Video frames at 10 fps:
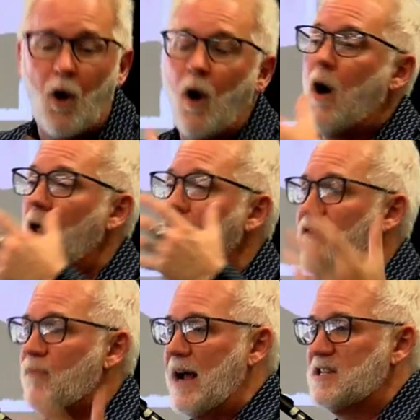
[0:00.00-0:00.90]
All
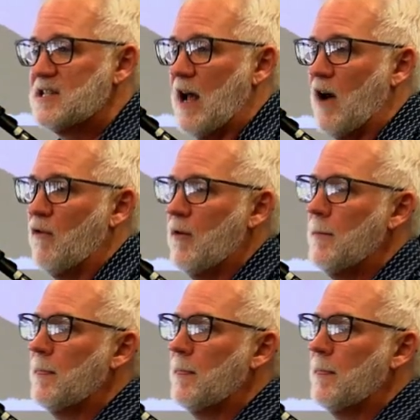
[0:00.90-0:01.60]
of myself.